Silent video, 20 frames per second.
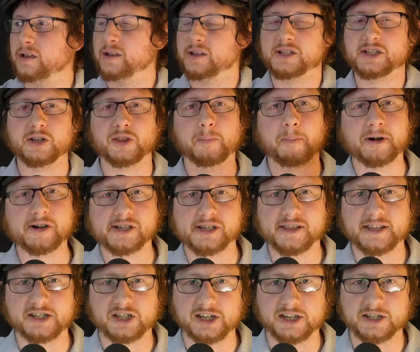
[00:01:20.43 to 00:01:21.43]
So the person
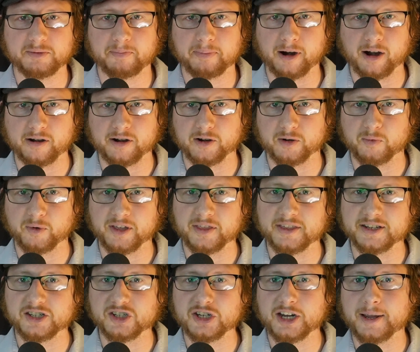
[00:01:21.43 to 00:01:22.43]
that she partnered with
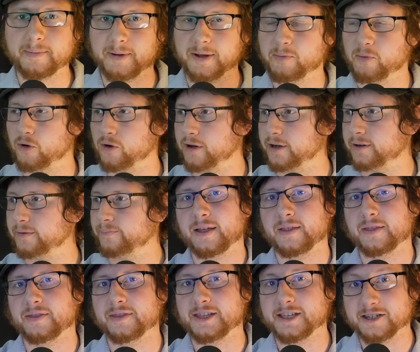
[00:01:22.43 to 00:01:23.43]
is J.P. Morgan.
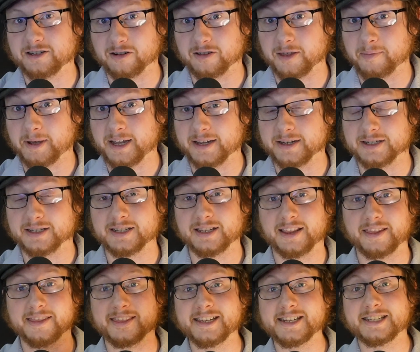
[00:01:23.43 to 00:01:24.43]
These are the banks.
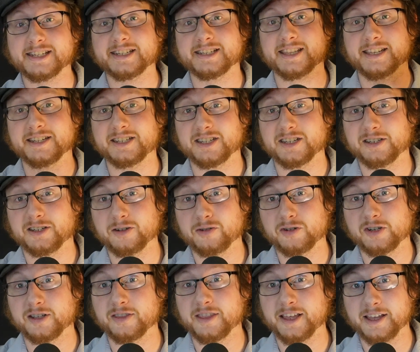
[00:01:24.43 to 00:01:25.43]
This is the
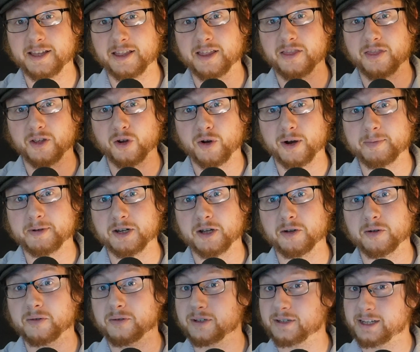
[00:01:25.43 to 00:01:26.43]
institution that
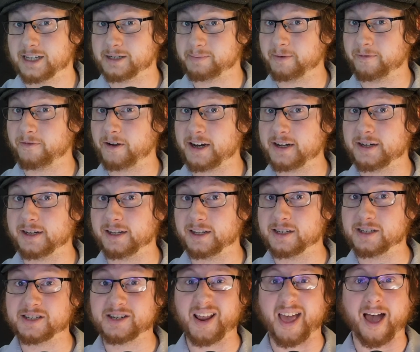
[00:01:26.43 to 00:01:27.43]
crypto has been fighting
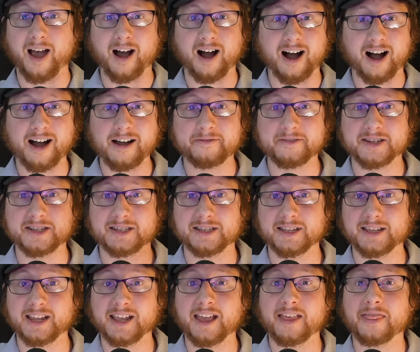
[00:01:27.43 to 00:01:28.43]
against.
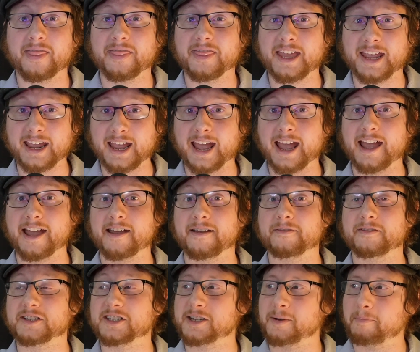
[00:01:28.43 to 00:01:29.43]
Obviously, they have
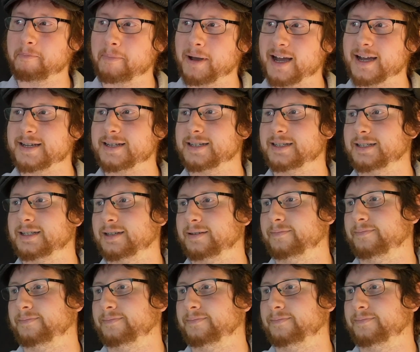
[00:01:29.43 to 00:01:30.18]
some bias.